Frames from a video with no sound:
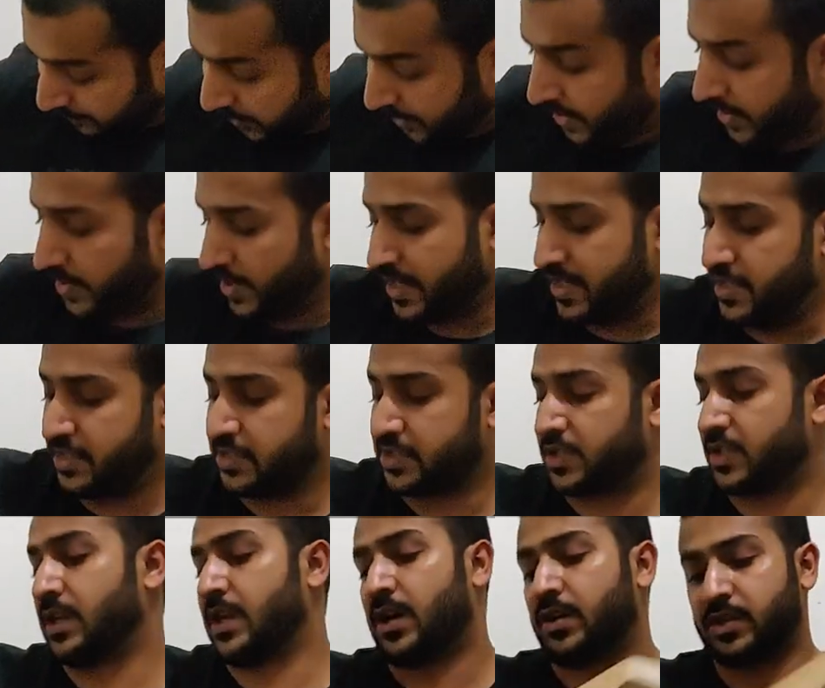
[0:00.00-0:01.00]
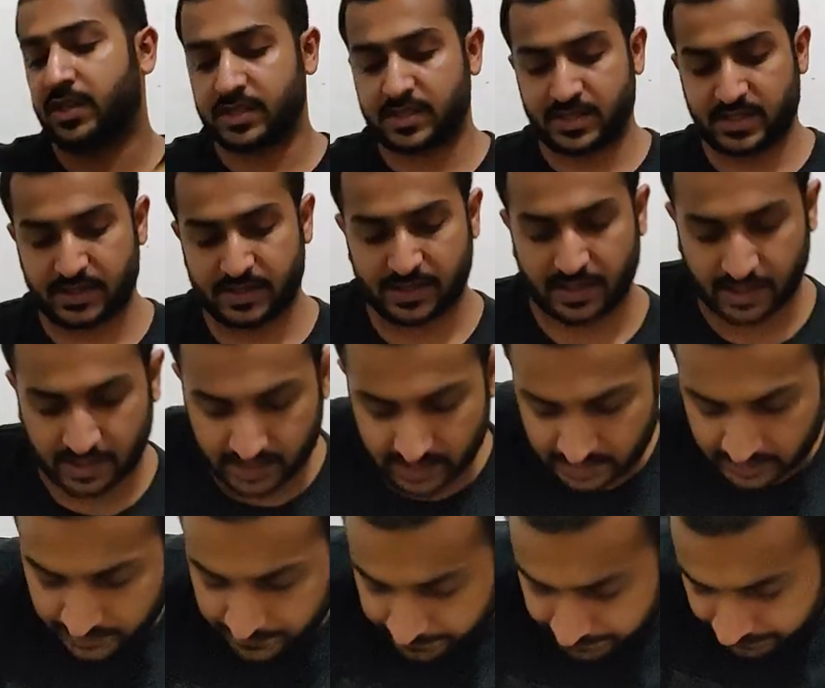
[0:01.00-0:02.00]
Player edition. Now this is
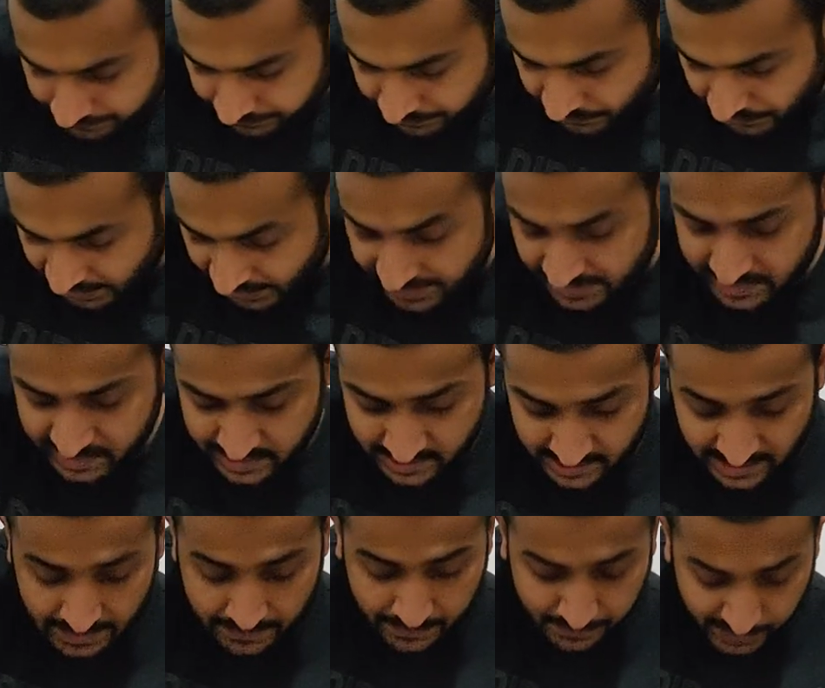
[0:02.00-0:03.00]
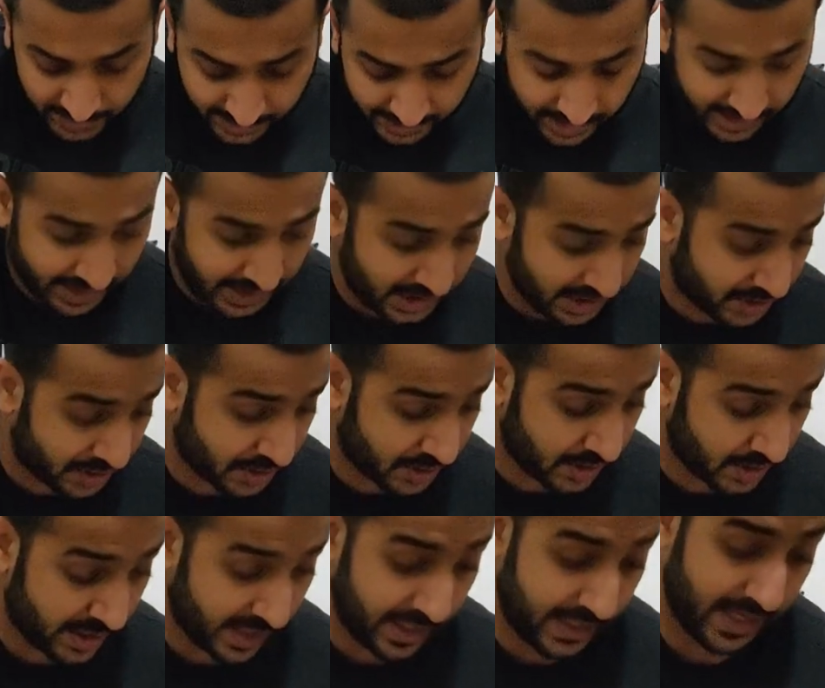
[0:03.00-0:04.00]
a HC Player
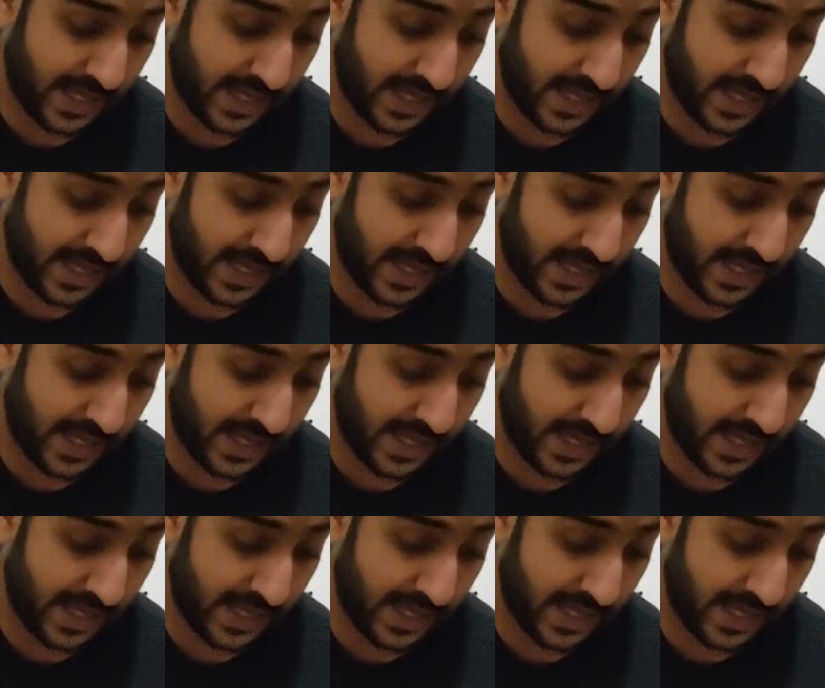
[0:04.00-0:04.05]
edition,